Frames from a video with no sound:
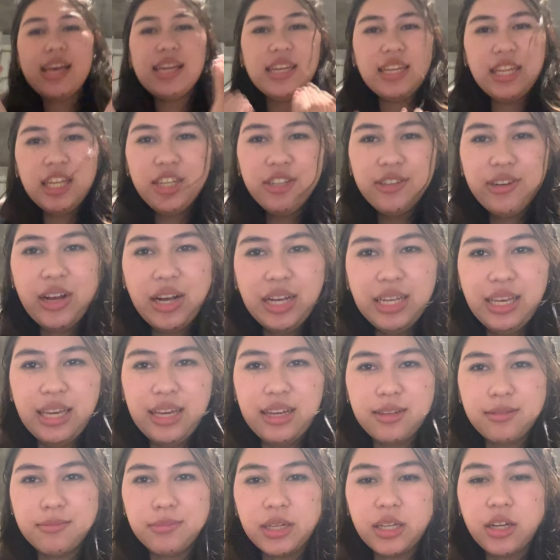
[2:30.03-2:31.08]
and here I
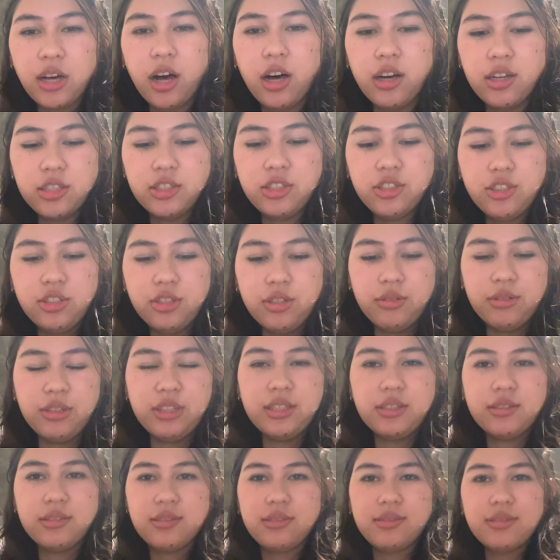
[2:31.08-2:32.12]
am, a college
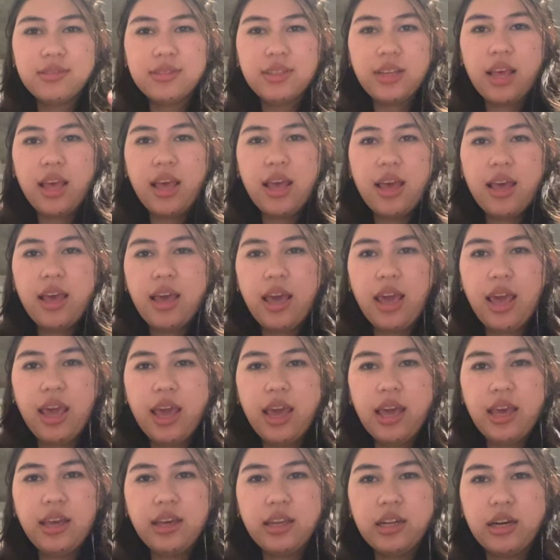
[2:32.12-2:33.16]
student
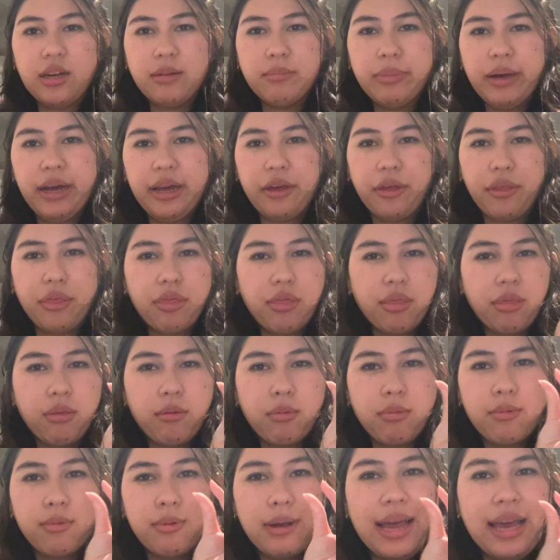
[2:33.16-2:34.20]
hanging on by a
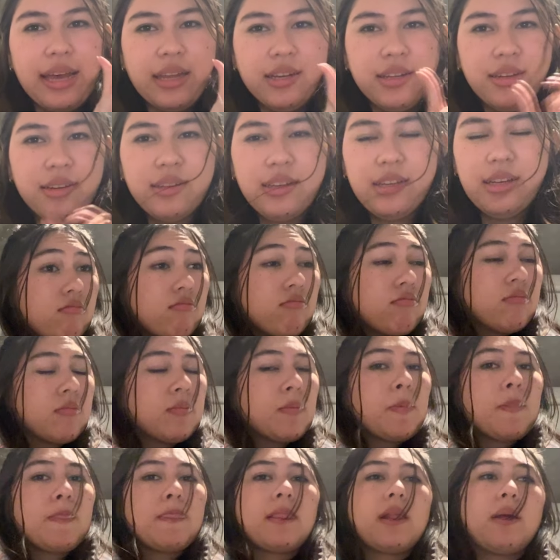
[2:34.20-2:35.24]
thread.
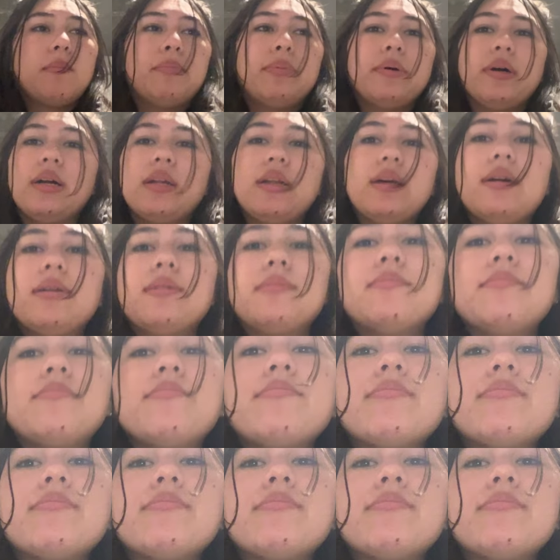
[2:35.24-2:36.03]
But um,